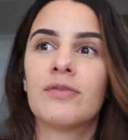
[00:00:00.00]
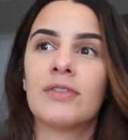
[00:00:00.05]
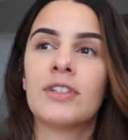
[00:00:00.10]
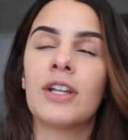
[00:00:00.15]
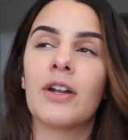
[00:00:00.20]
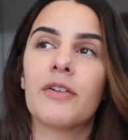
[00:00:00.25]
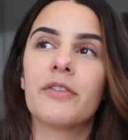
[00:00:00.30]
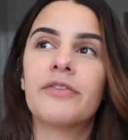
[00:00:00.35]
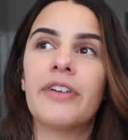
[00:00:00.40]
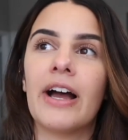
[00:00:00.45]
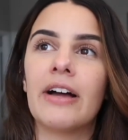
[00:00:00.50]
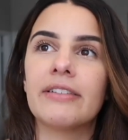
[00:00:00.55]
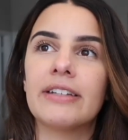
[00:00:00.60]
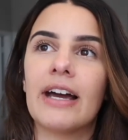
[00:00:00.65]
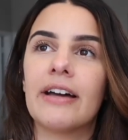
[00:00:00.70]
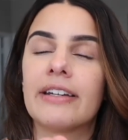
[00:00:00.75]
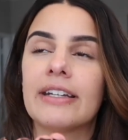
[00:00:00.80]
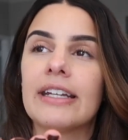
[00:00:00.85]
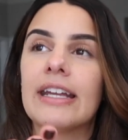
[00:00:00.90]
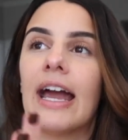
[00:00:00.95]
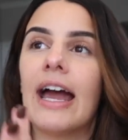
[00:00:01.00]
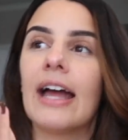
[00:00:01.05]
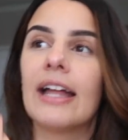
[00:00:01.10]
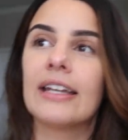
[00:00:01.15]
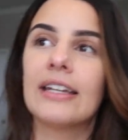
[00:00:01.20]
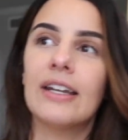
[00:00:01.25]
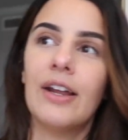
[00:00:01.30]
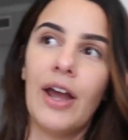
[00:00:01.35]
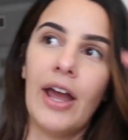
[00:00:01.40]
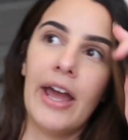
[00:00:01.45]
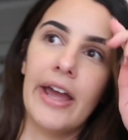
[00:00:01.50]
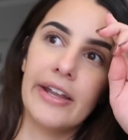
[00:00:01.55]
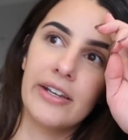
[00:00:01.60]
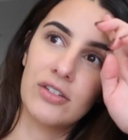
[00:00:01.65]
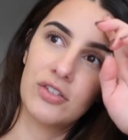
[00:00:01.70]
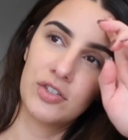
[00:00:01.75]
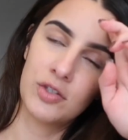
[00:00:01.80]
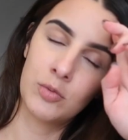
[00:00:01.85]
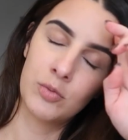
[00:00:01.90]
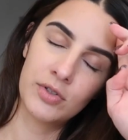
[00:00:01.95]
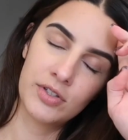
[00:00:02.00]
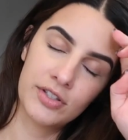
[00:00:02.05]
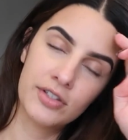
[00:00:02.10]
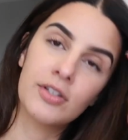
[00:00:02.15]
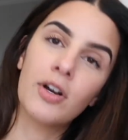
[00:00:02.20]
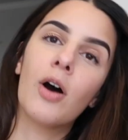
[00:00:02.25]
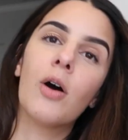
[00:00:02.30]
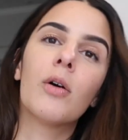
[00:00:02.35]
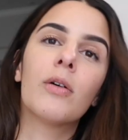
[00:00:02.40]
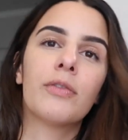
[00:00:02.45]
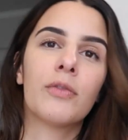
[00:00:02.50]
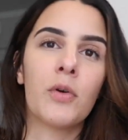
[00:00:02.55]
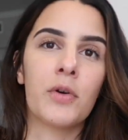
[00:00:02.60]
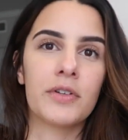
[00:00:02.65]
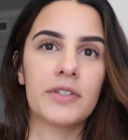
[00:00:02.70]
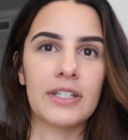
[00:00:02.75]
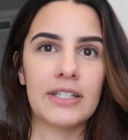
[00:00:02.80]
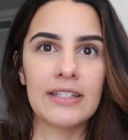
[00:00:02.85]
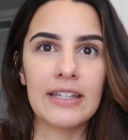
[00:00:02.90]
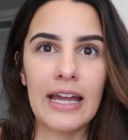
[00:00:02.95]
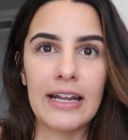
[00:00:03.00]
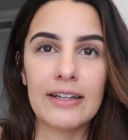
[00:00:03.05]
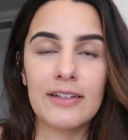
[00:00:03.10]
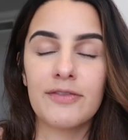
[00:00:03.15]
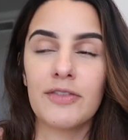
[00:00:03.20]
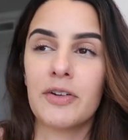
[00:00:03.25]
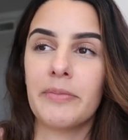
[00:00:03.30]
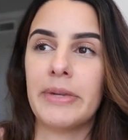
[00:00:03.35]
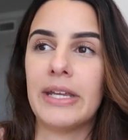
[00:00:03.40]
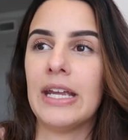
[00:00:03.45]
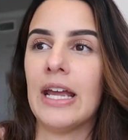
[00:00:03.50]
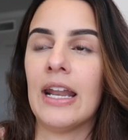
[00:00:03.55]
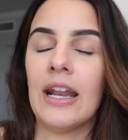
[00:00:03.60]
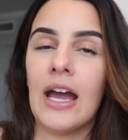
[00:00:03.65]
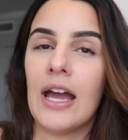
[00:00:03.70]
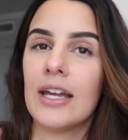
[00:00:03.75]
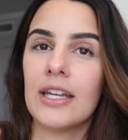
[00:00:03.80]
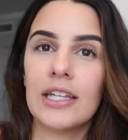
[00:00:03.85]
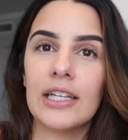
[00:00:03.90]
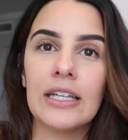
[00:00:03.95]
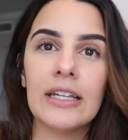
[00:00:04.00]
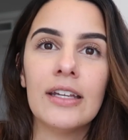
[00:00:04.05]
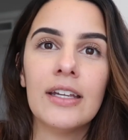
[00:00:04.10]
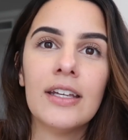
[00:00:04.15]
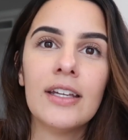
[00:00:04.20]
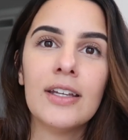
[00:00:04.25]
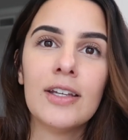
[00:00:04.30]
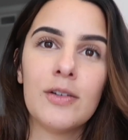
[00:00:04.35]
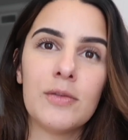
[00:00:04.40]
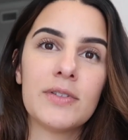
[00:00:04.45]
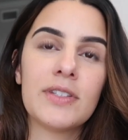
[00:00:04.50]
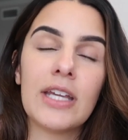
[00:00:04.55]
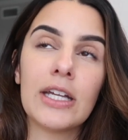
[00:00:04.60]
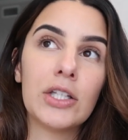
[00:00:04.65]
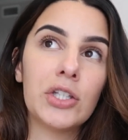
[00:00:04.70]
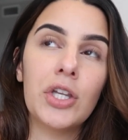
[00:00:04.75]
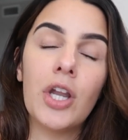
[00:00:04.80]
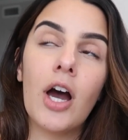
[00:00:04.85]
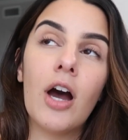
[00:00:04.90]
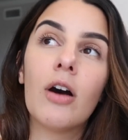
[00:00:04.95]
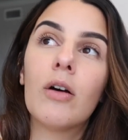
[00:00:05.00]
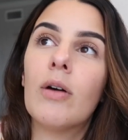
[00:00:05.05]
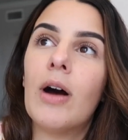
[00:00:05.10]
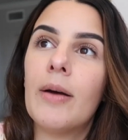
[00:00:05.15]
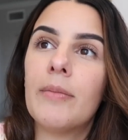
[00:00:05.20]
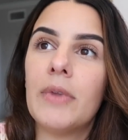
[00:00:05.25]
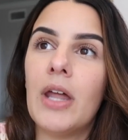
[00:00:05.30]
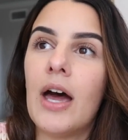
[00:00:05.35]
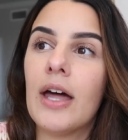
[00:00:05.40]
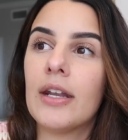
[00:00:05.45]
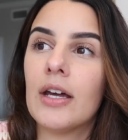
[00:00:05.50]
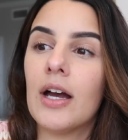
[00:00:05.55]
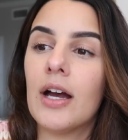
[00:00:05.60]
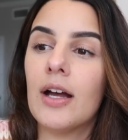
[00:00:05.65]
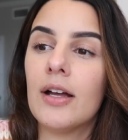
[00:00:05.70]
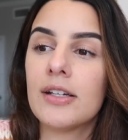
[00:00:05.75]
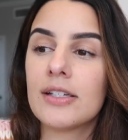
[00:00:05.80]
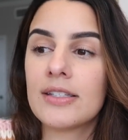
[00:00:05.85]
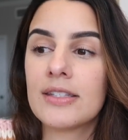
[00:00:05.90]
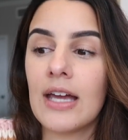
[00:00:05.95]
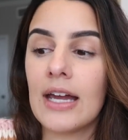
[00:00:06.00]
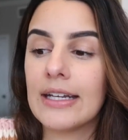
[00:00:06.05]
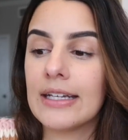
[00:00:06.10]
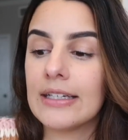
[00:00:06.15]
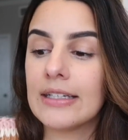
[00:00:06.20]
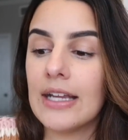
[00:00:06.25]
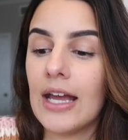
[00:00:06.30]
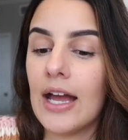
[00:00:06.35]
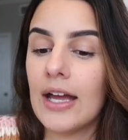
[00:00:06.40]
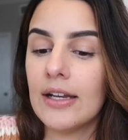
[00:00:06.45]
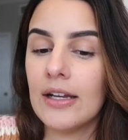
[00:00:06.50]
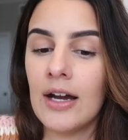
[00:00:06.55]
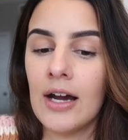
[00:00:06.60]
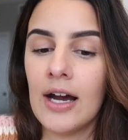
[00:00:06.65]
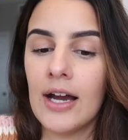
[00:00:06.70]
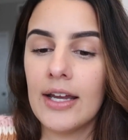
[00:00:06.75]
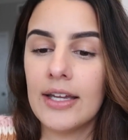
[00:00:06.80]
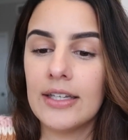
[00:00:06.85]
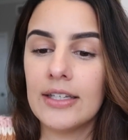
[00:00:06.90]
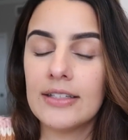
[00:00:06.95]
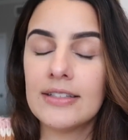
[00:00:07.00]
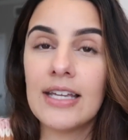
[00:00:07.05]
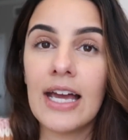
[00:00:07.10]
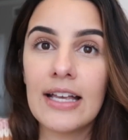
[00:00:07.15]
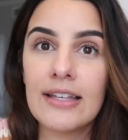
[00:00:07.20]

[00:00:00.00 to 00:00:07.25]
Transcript: you know, found out again, and she was so, of course, excited for me, and I was like, no, I'm not excited yet. I